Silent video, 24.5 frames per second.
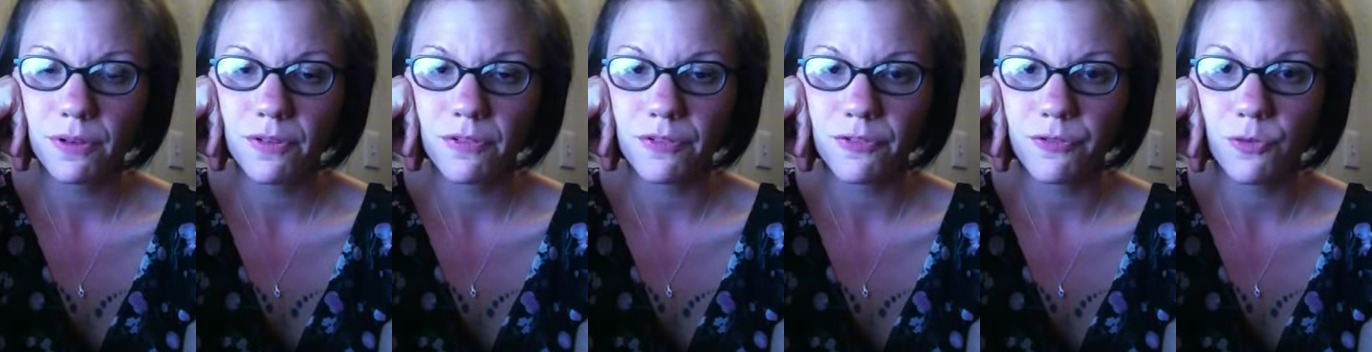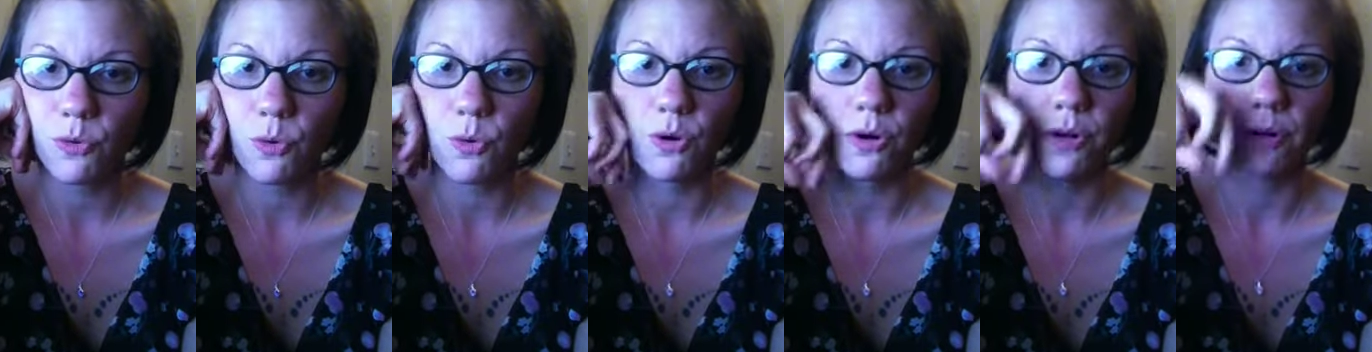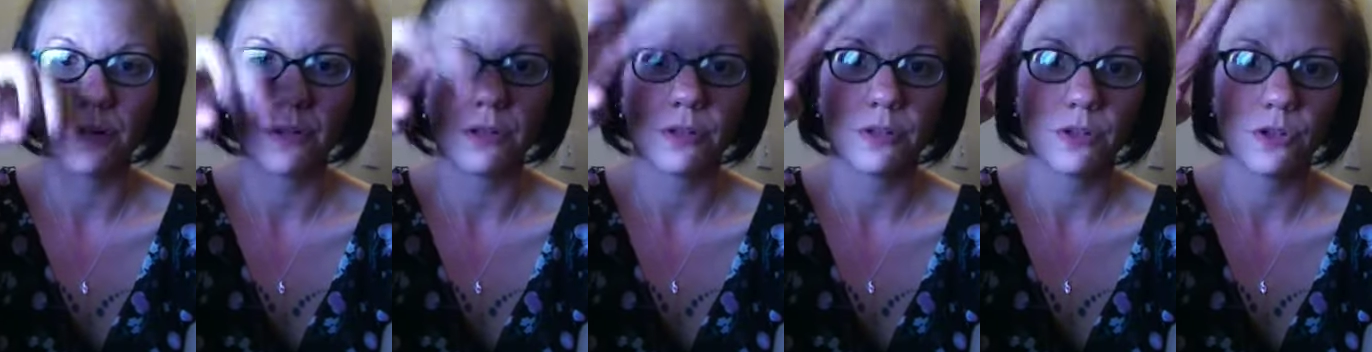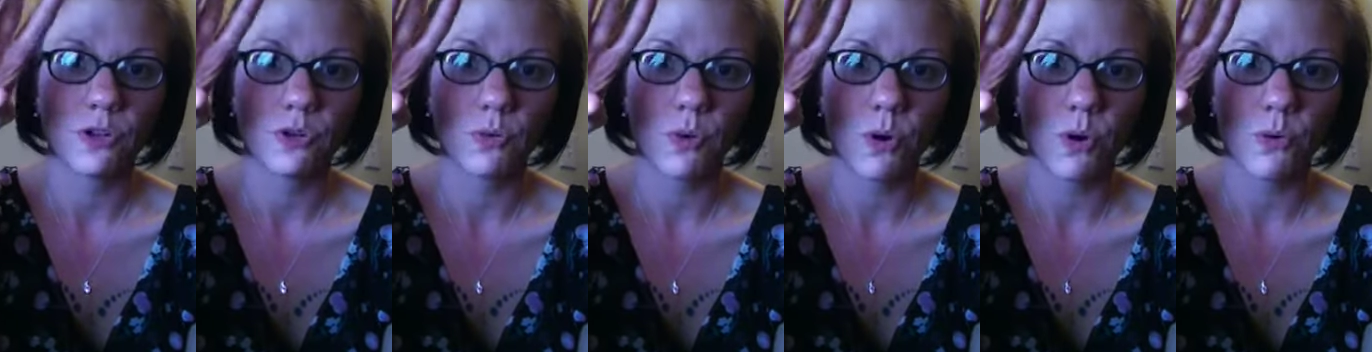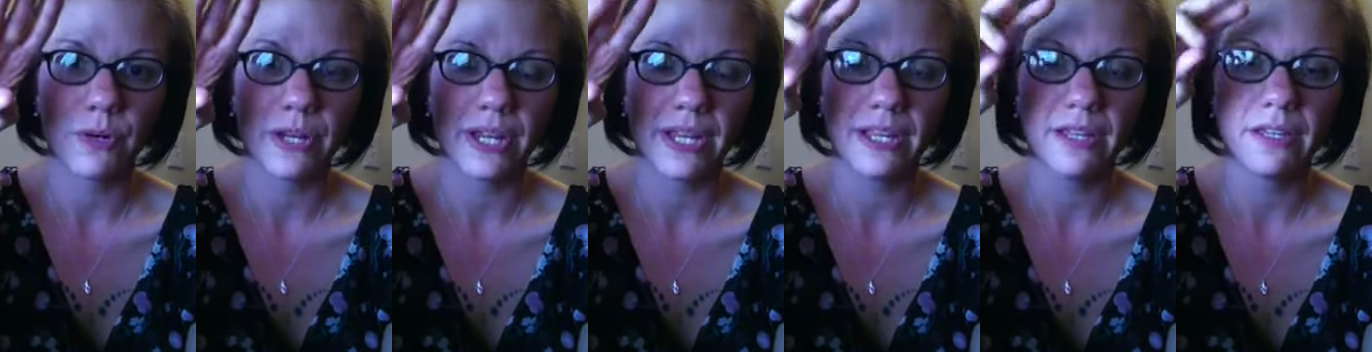for
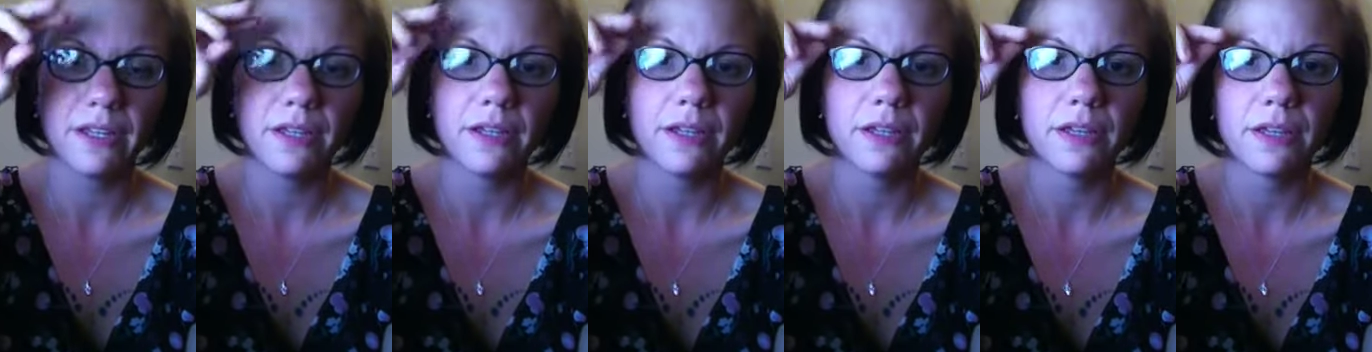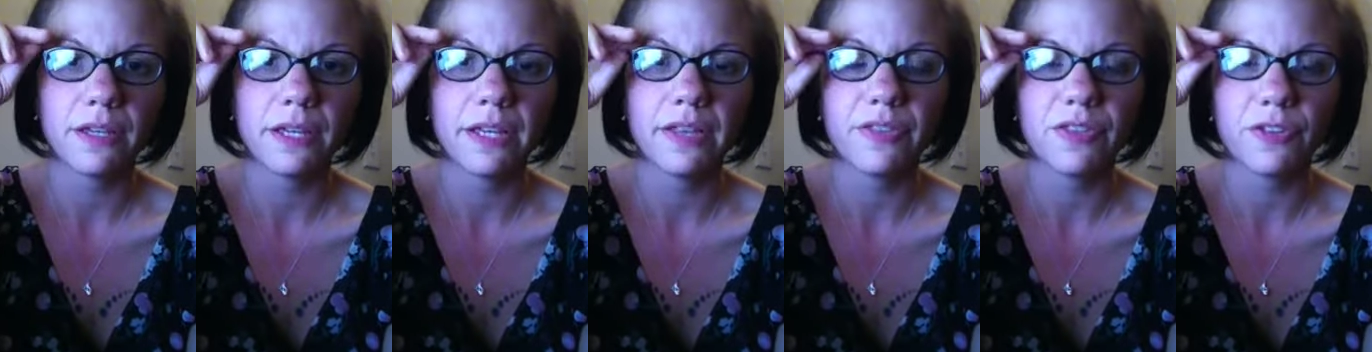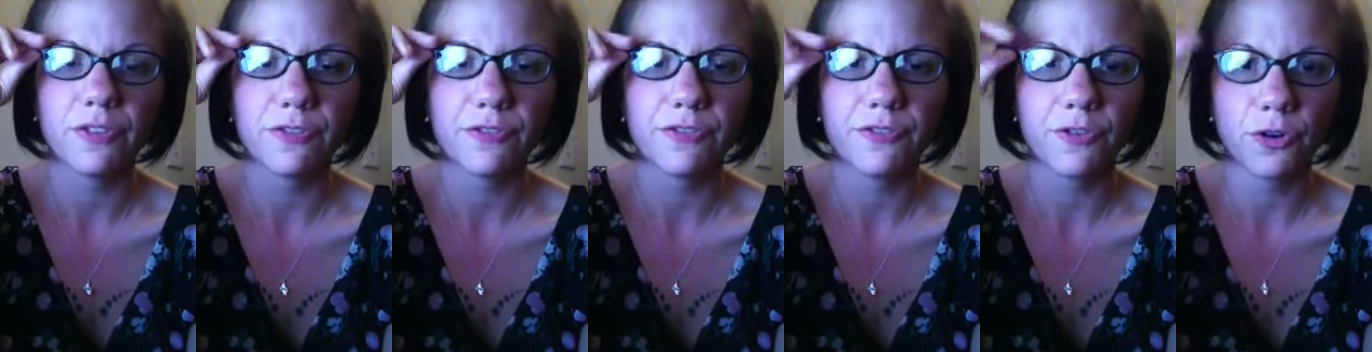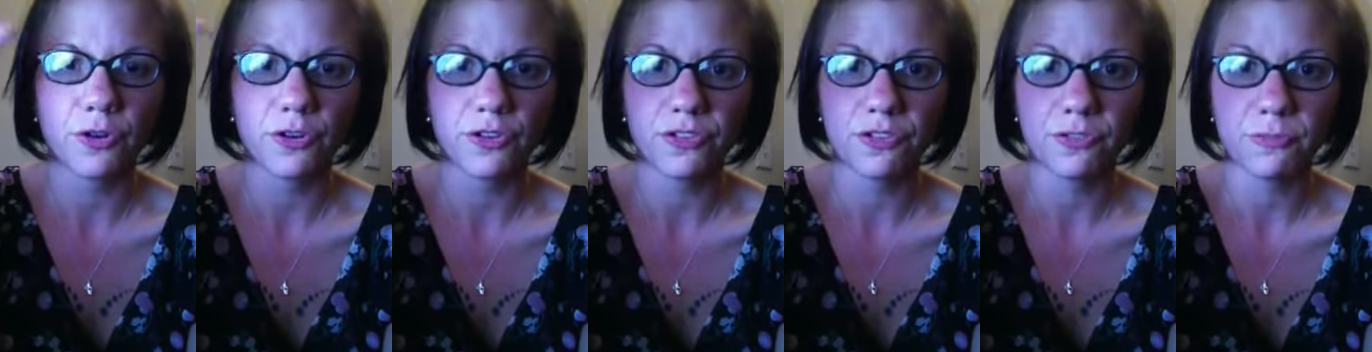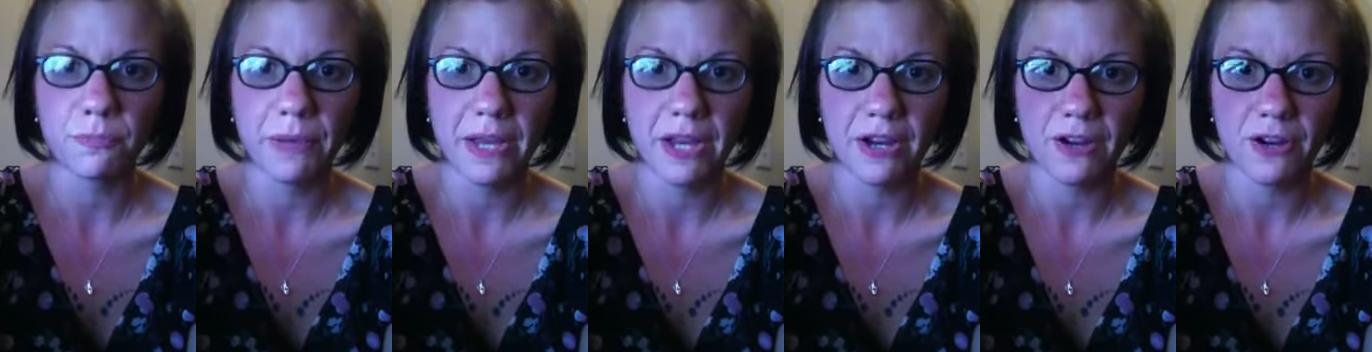quoting in the
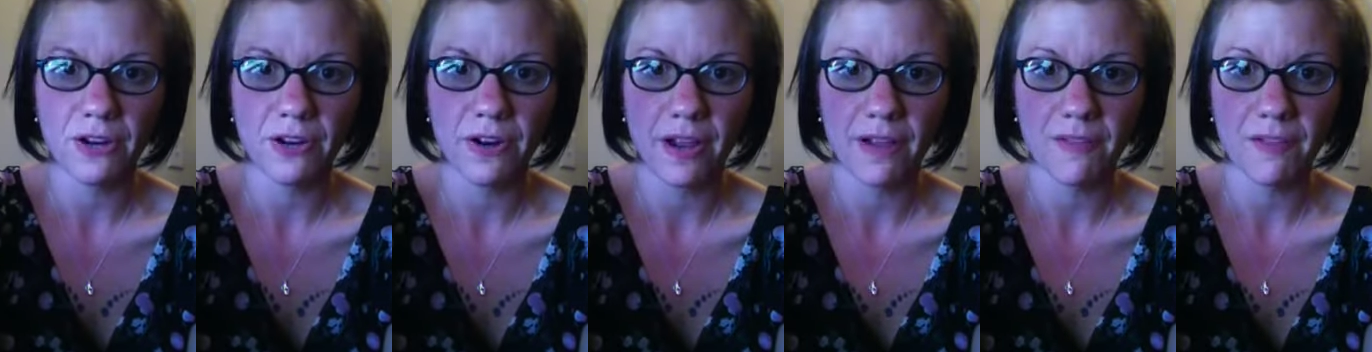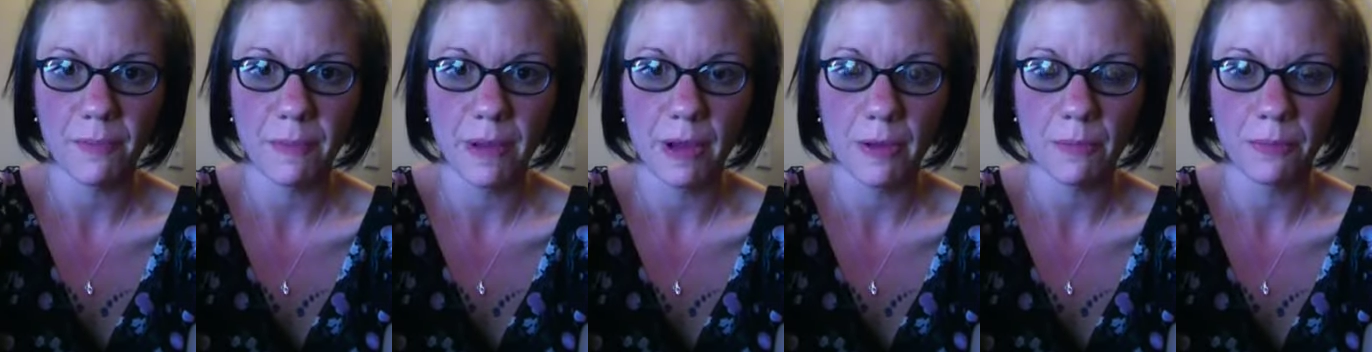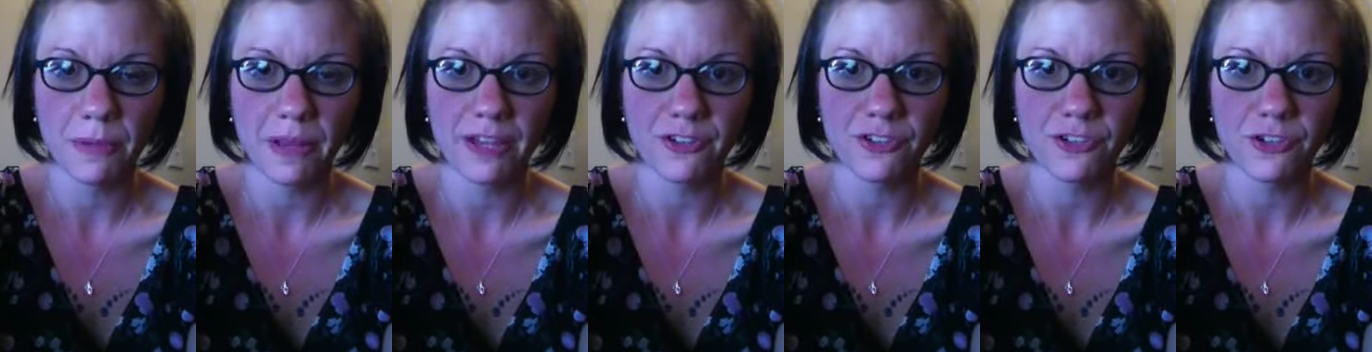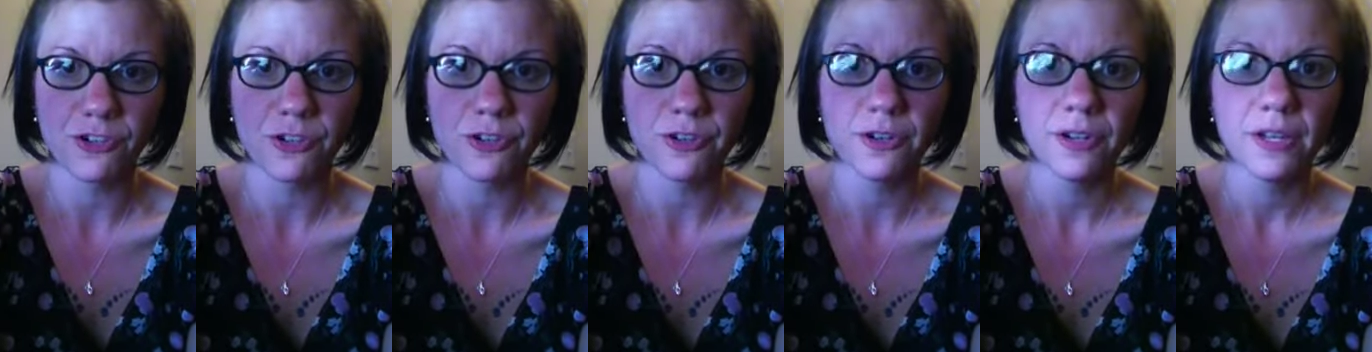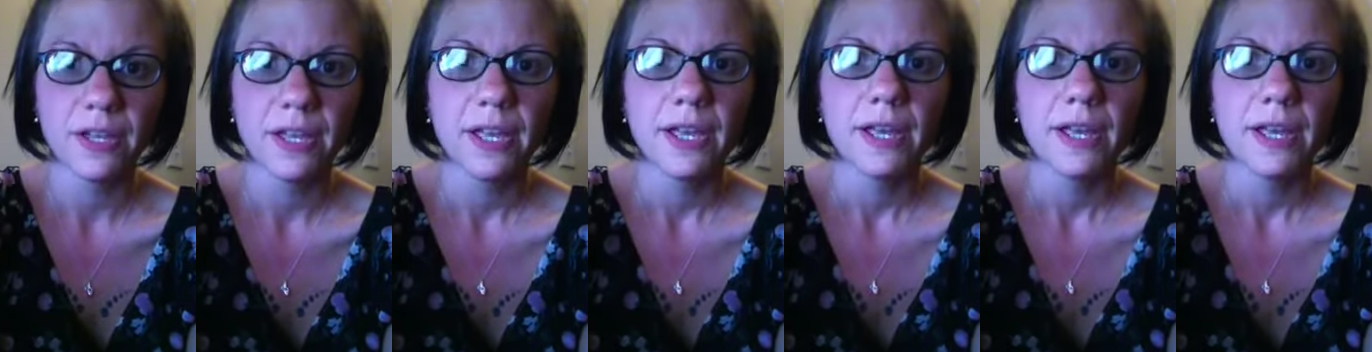first paragraph about pleasure